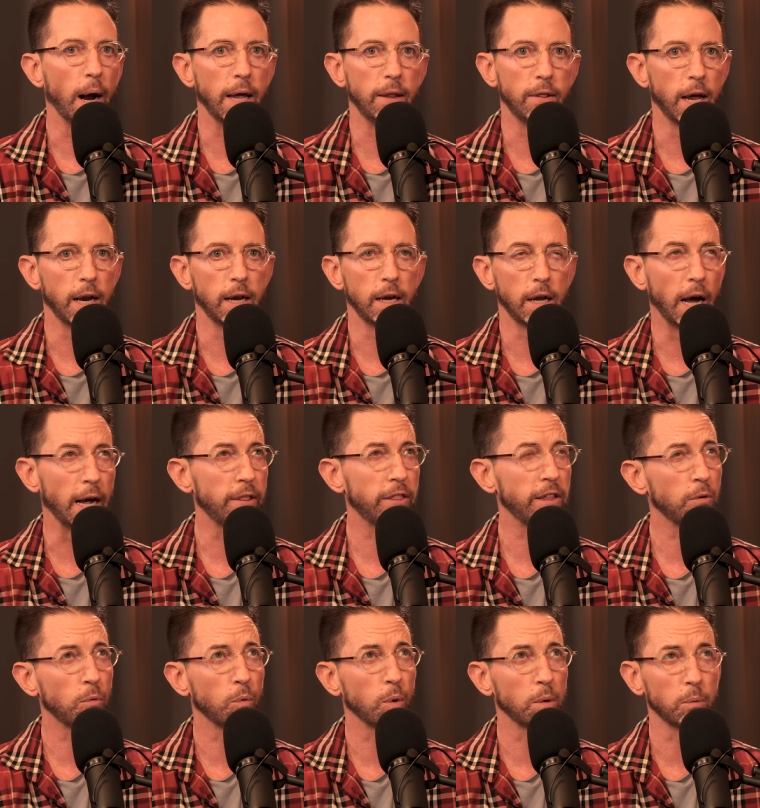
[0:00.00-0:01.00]
And then I
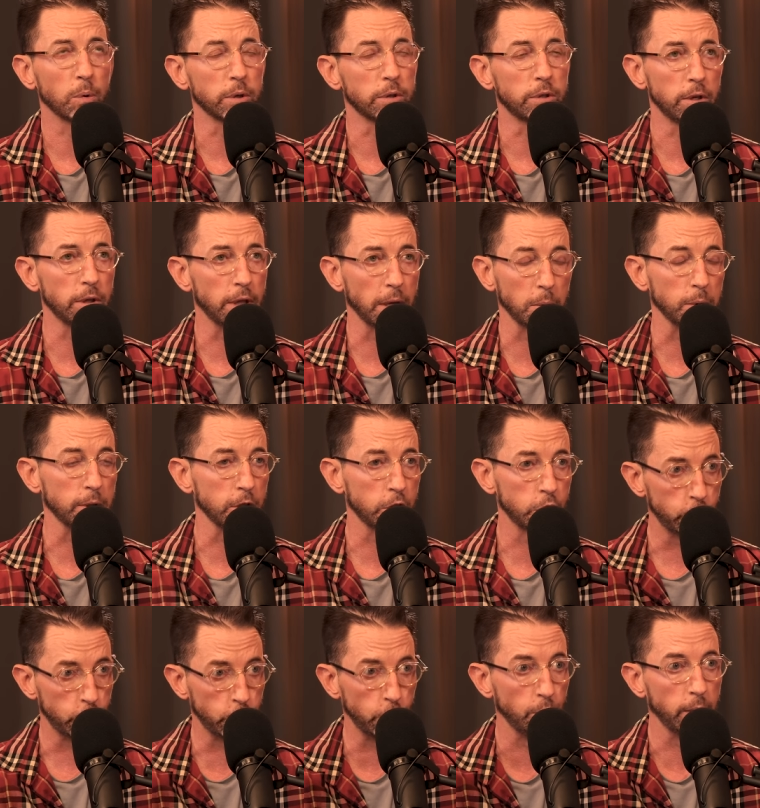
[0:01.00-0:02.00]
think World War II, they were just
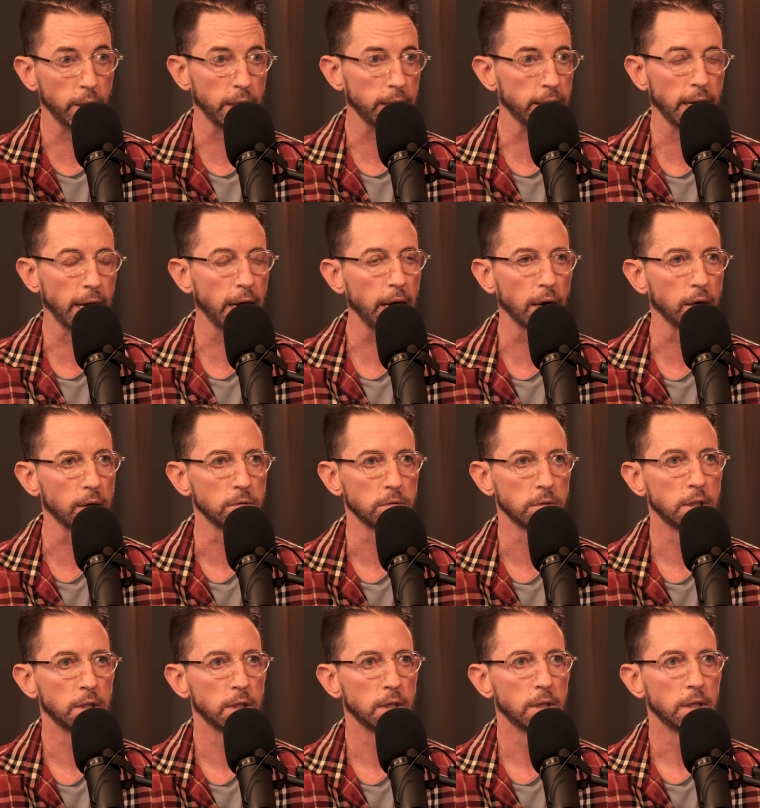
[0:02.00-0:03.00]
shooting in the air
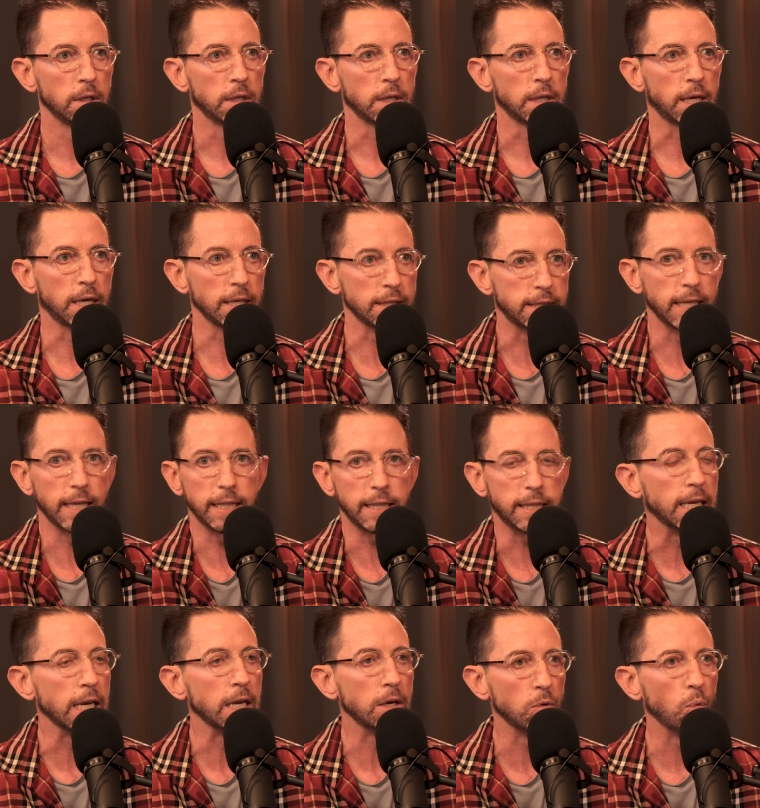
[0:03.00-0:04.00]
because they
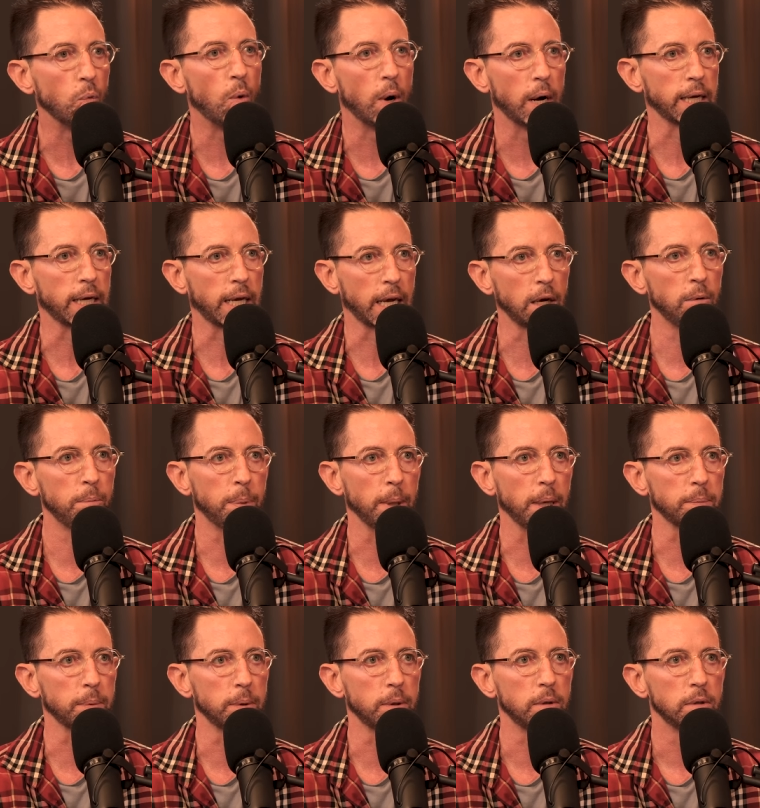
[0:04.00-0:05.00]
didn't want to kill
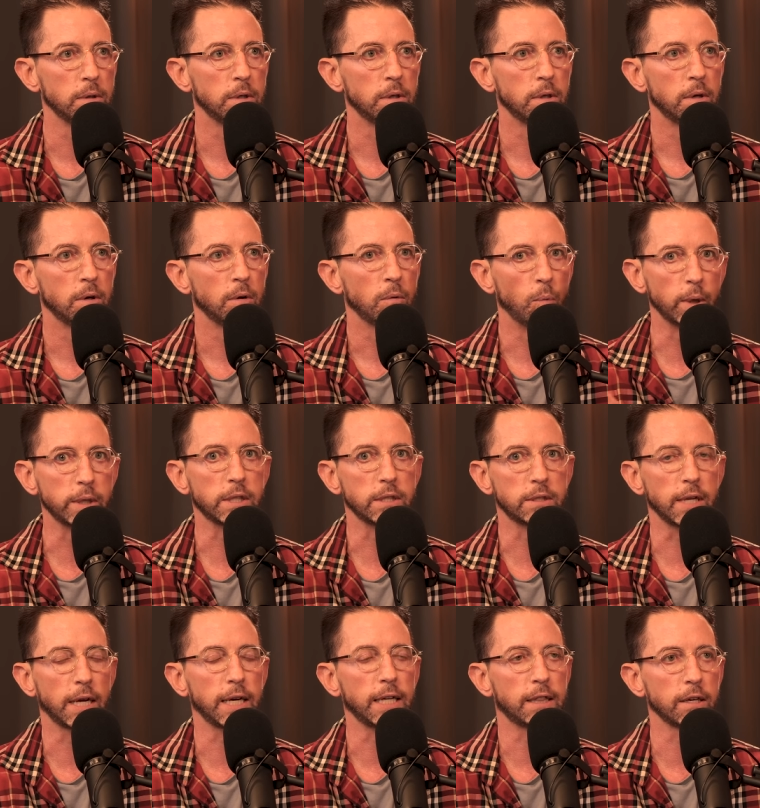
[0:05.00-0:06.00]
people. Oh, yeah. Which
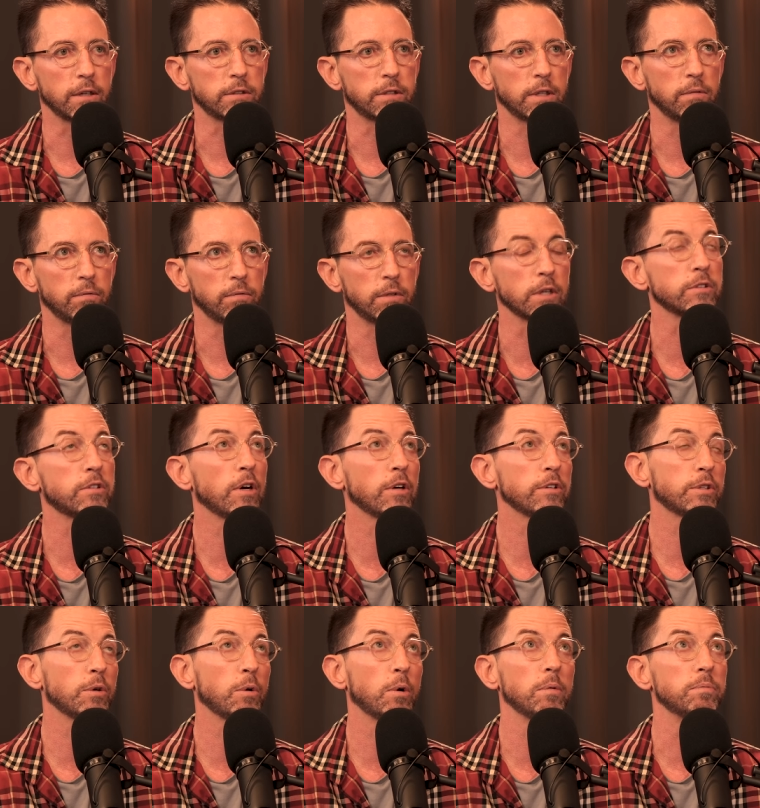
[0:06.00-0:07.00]
is like, there's
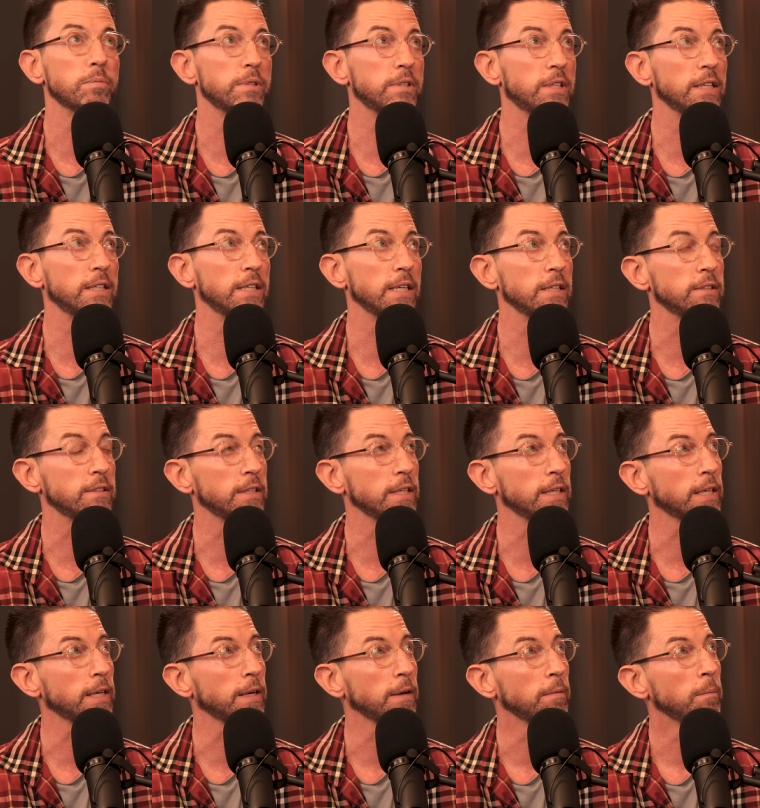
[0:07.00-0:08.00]
also a
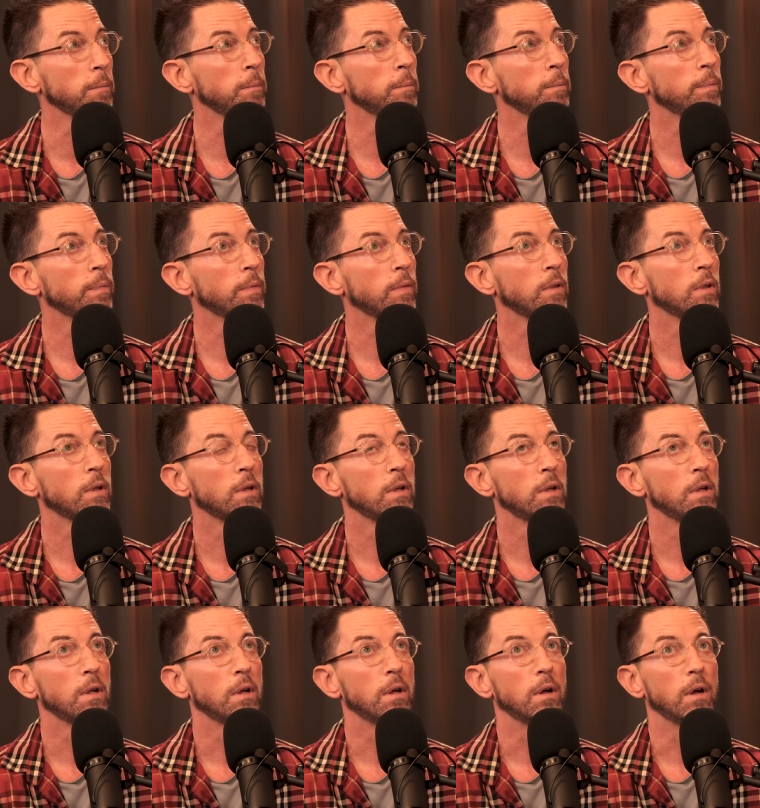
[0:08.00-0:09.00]
statistic
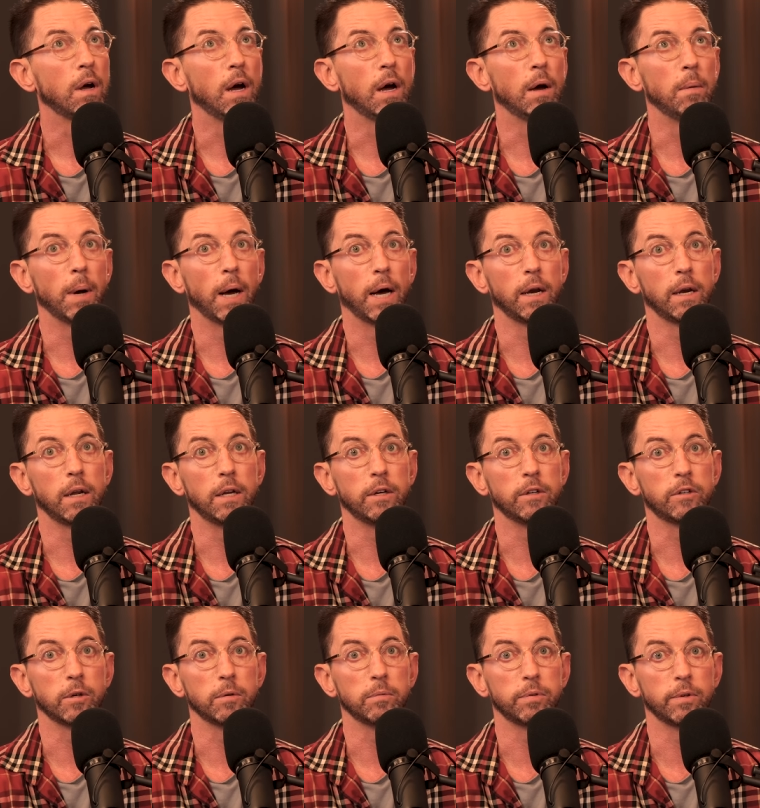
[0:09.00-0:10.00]
about in
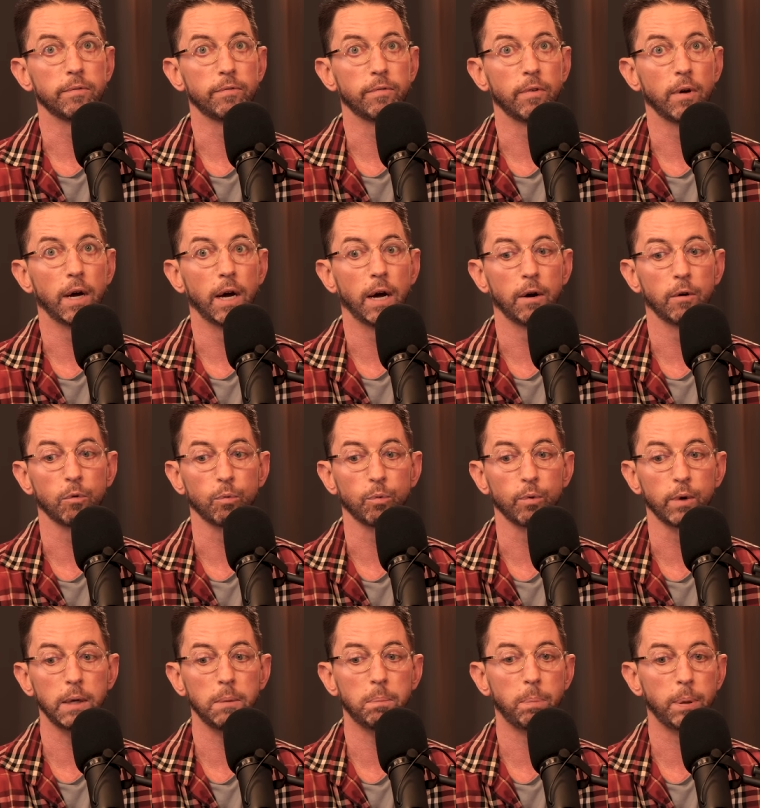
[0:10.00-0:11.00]
terms of
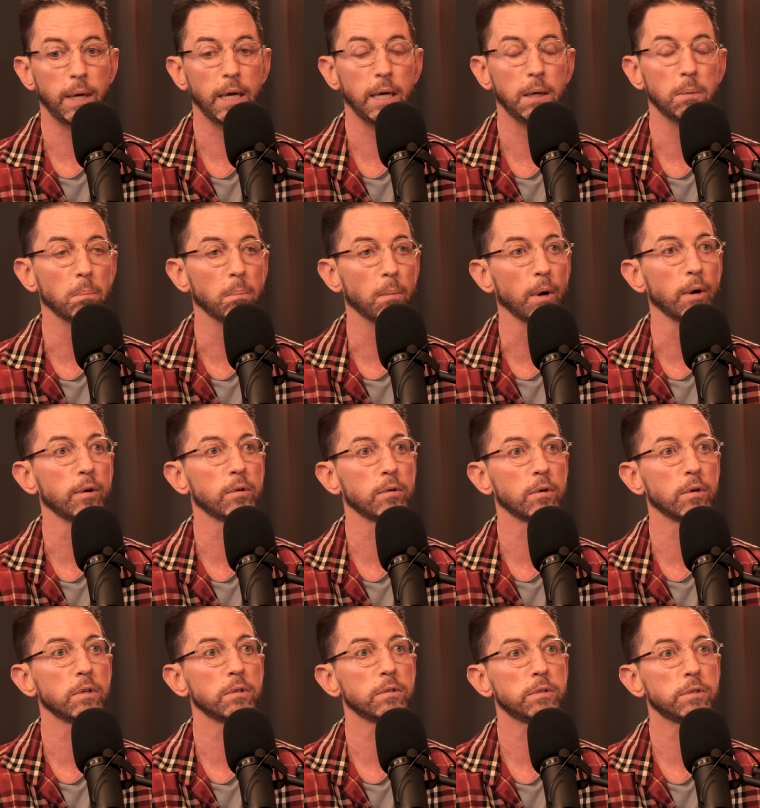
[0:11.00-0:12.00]
repeat
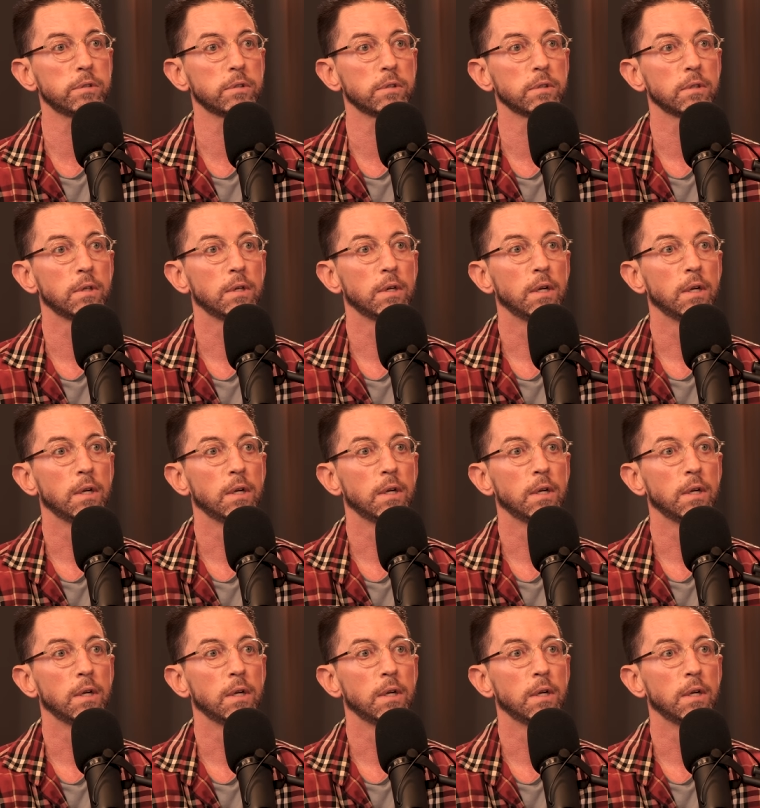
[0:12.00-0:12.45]
murderers.